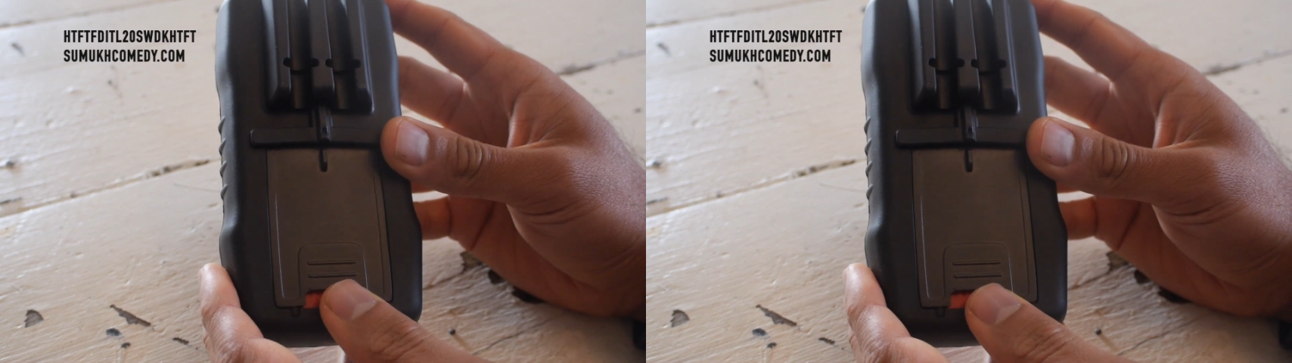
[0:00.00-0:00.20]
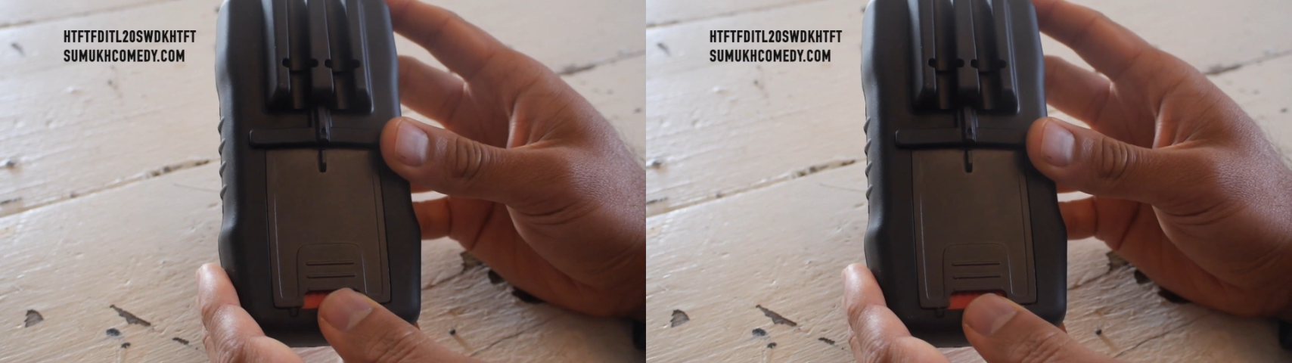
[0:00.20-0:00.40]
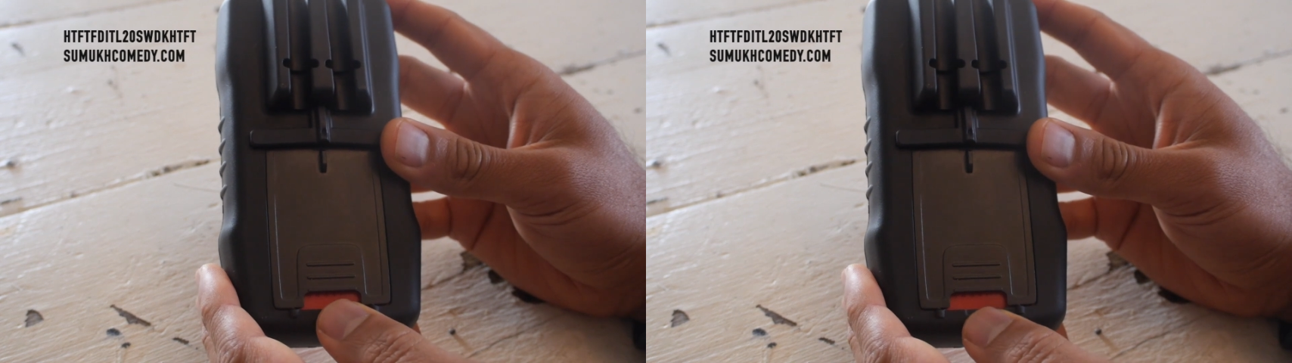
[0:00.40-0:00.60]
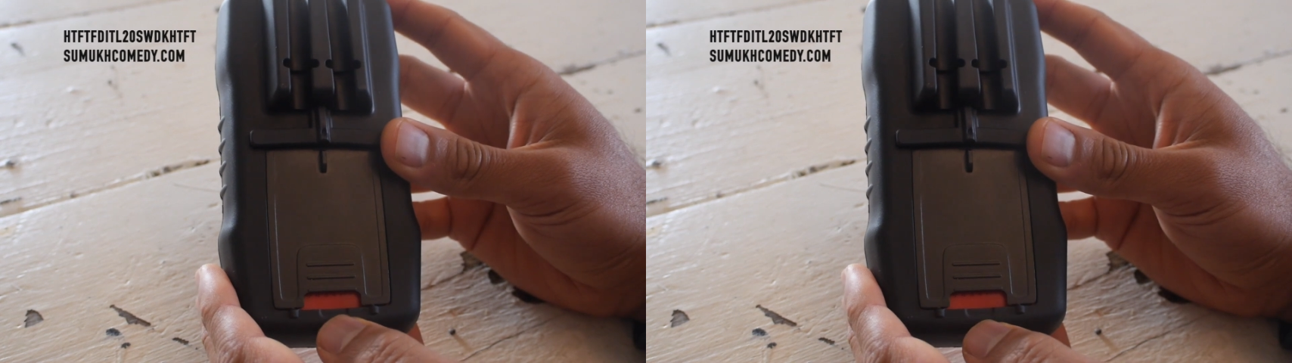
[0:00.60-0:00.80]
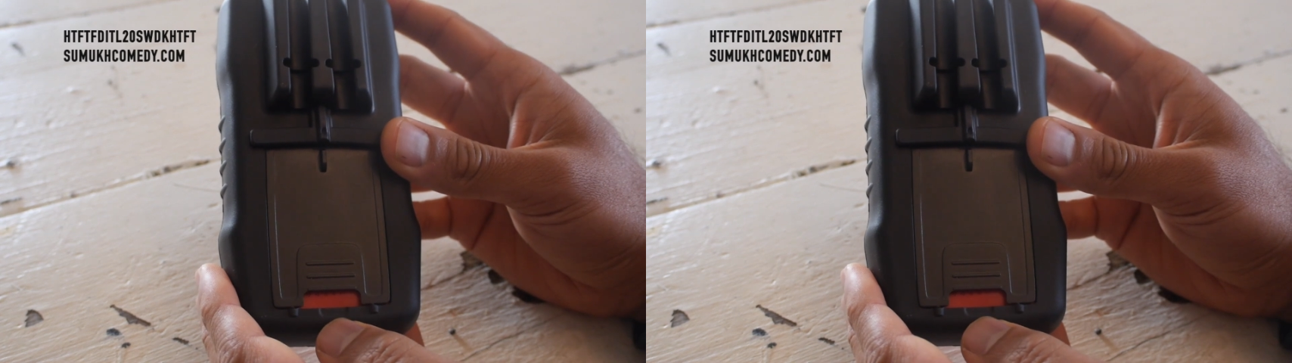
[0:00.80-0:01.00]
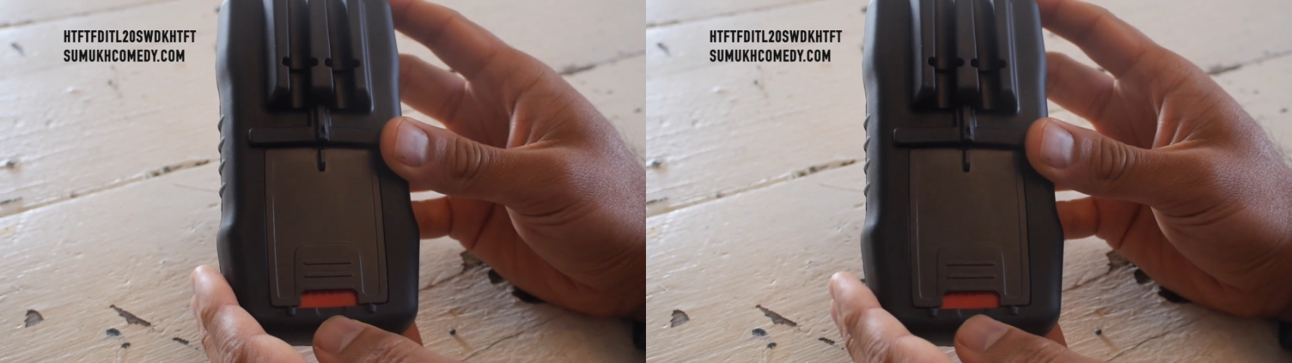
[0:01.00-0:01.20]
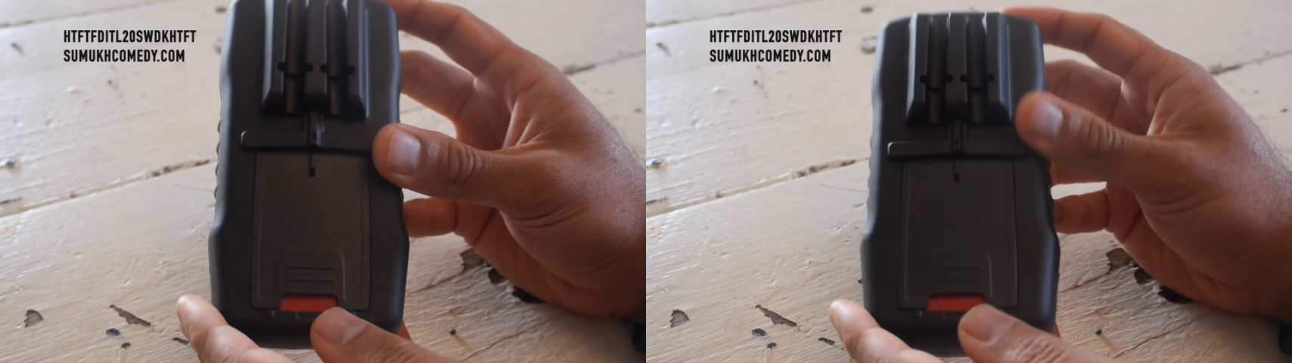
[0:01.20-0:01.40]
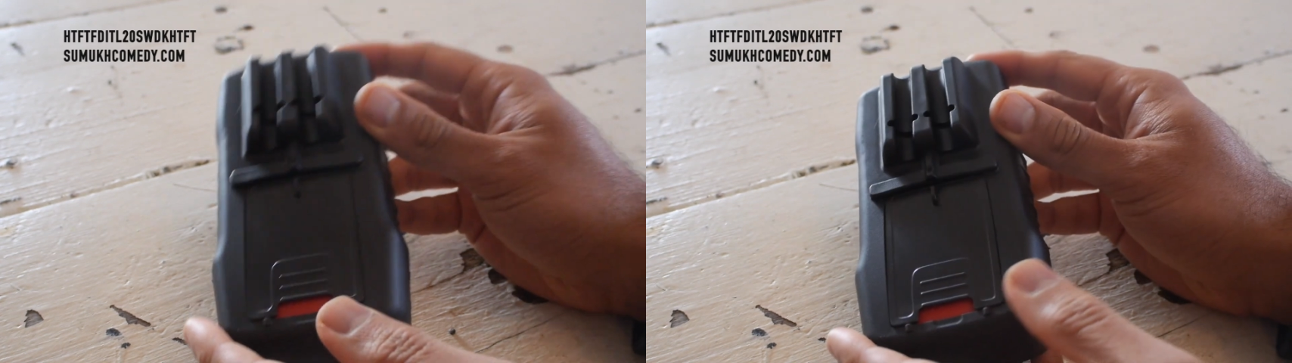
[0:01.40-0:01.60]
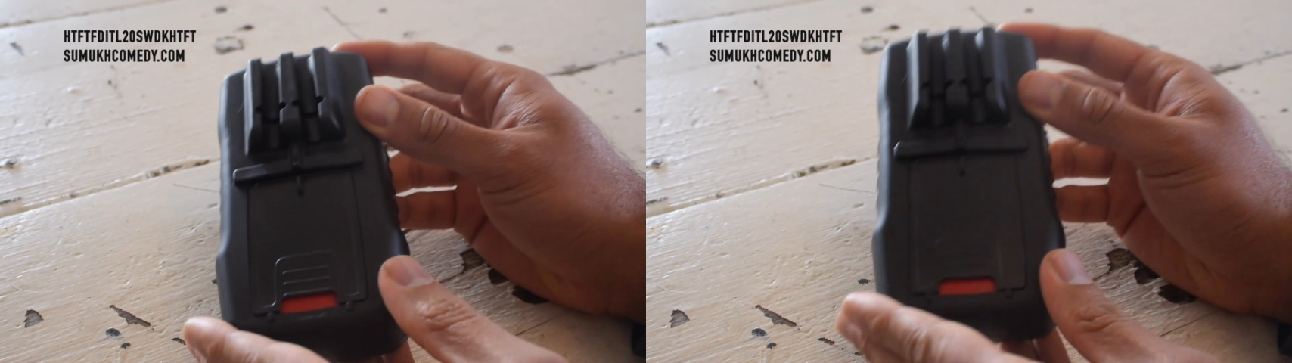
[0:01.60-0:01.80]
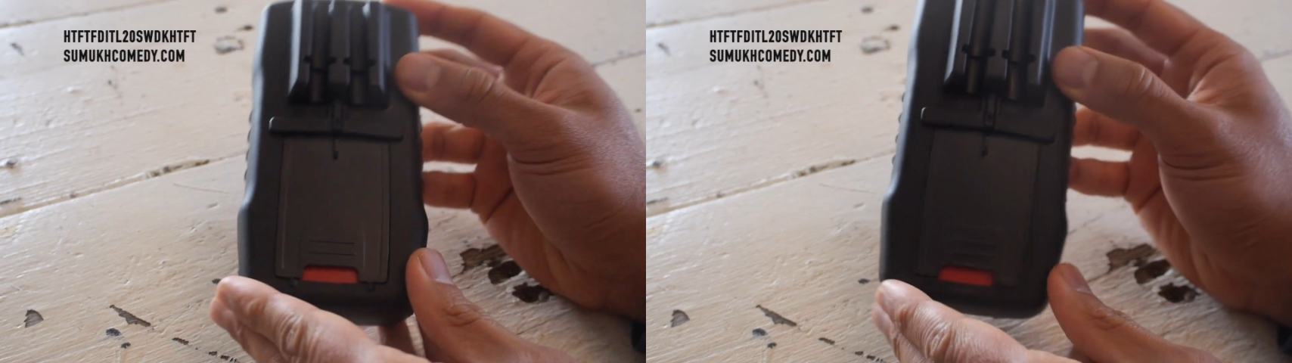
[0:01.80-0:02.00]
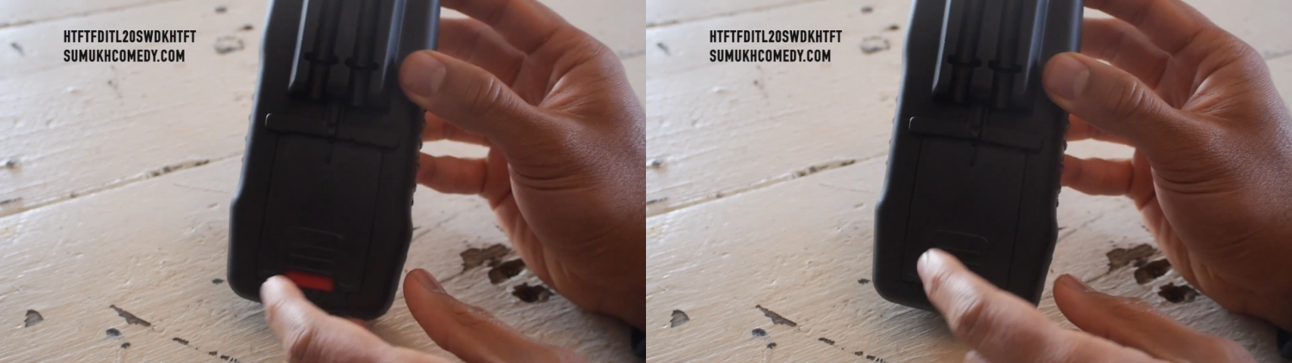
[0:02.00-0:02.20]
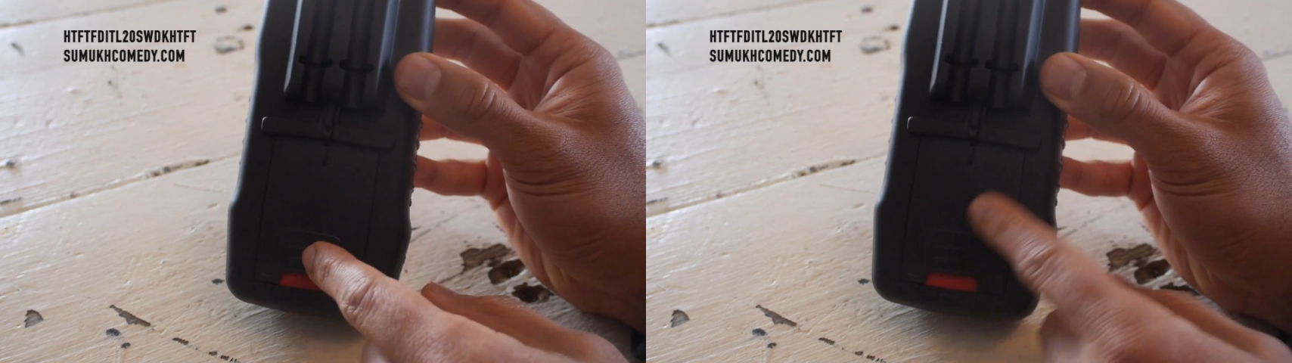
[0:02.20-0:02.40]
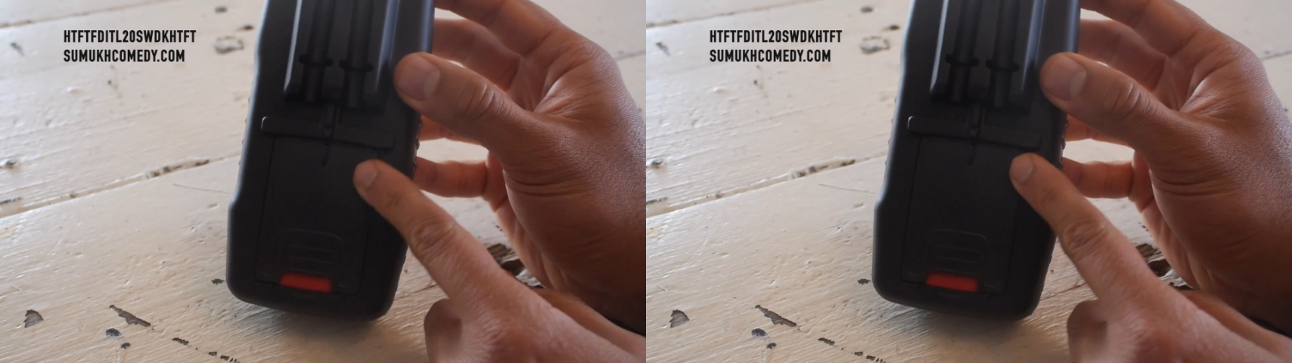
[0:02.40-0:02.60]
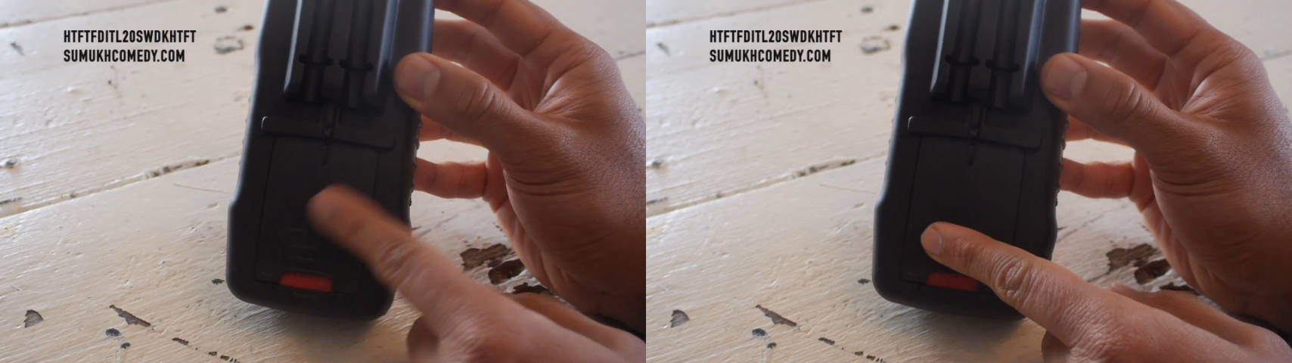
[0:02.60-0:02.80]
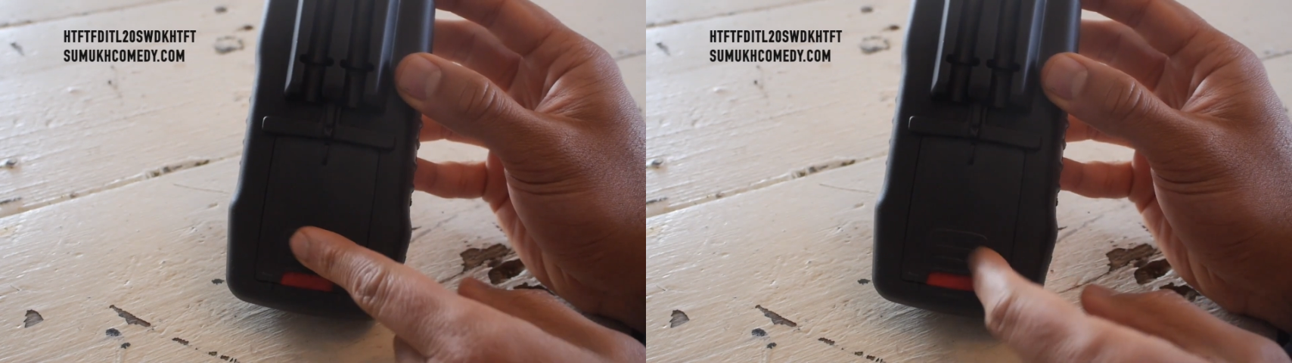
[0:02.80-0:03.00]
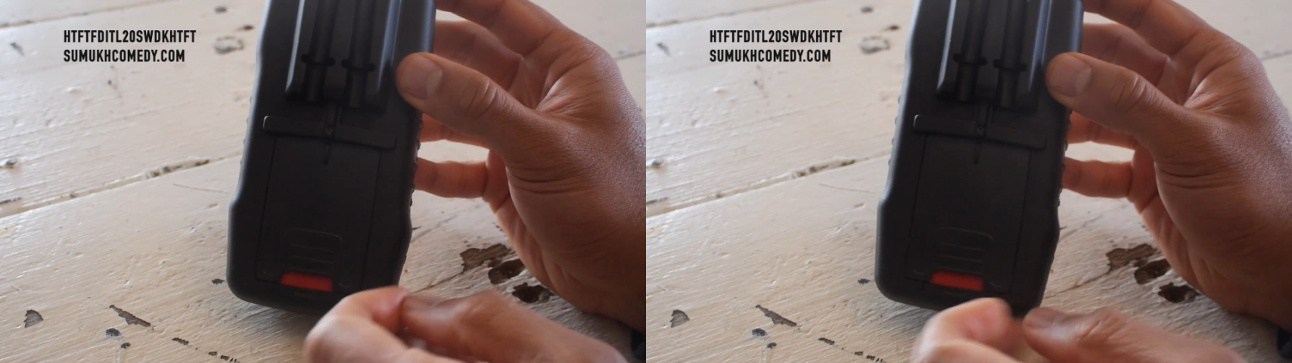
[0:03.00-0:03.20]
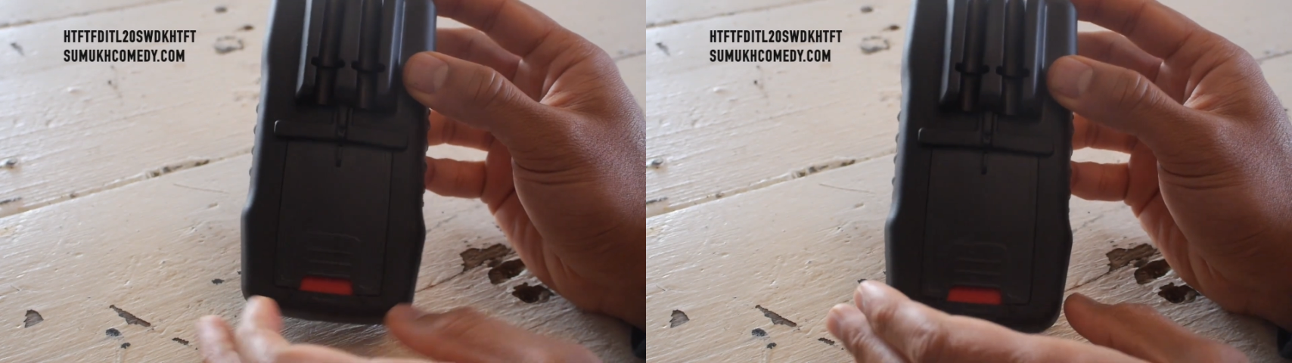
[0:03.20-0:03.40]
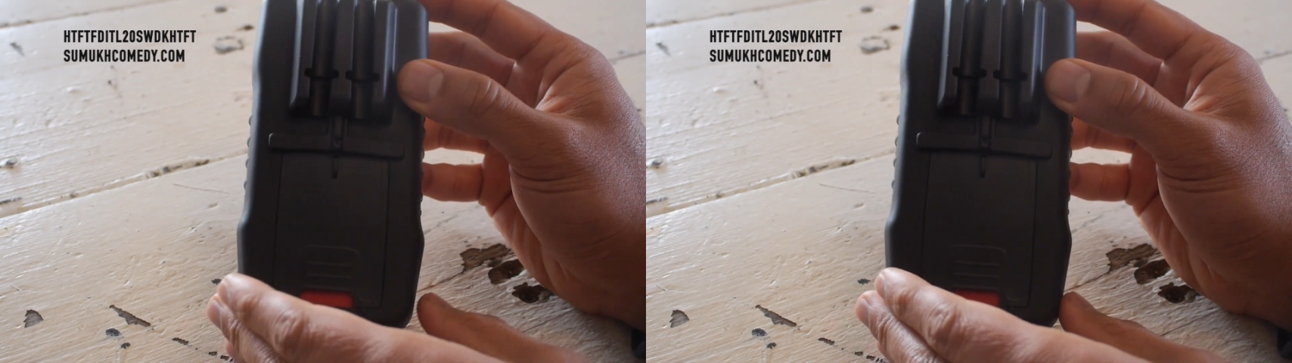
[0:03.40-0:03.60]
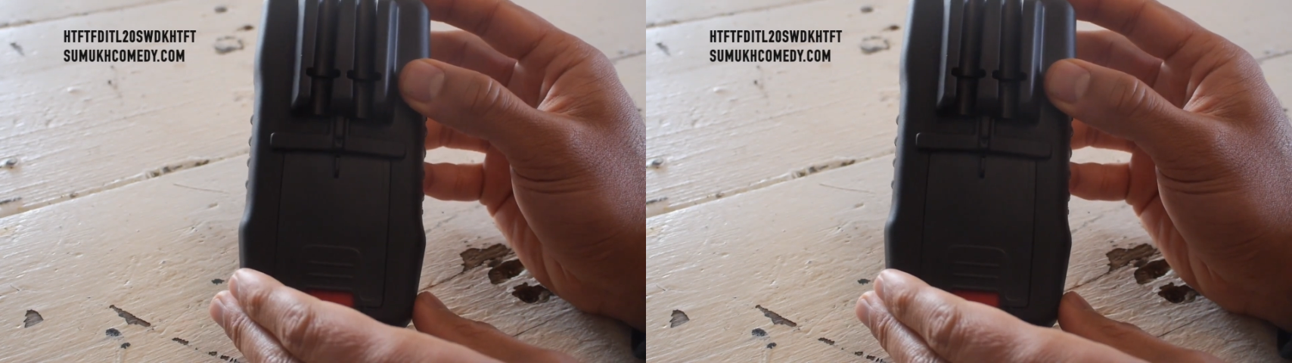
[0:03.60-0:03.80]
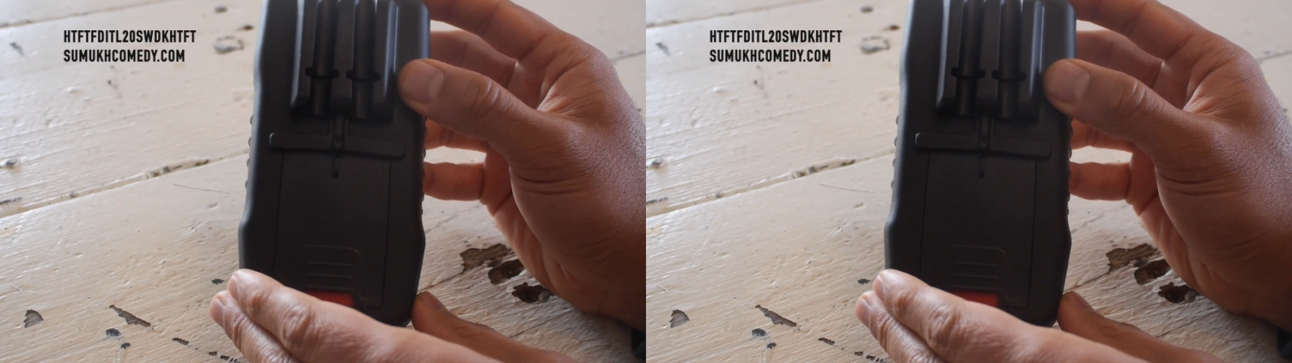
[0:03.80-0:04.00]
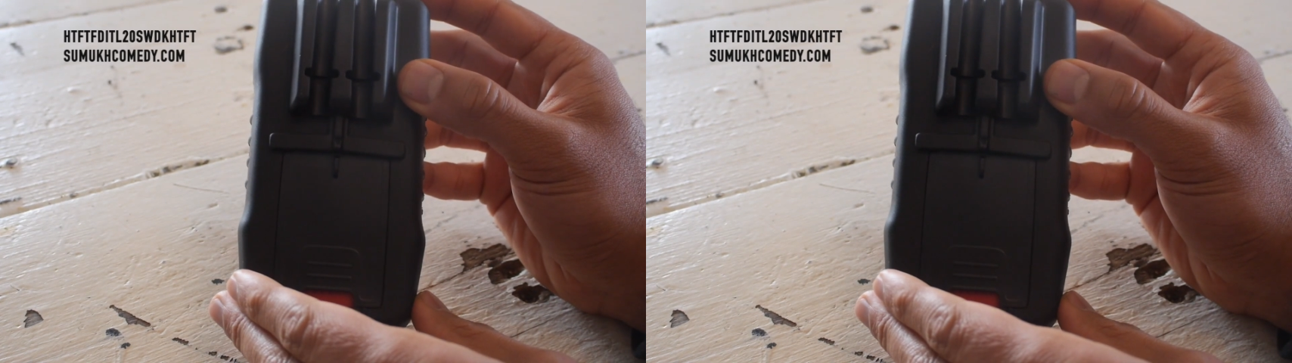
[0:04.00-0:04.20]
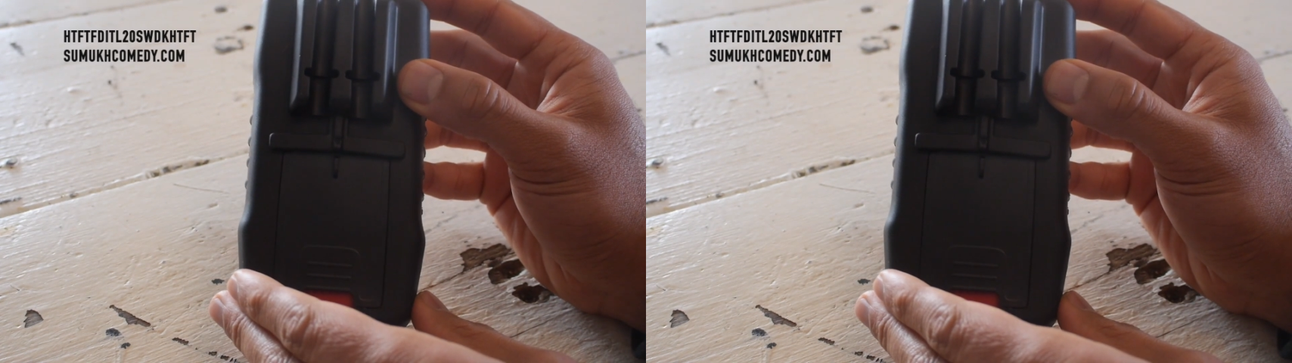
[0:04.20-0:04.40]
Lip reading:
Nobody's mouth can be seen.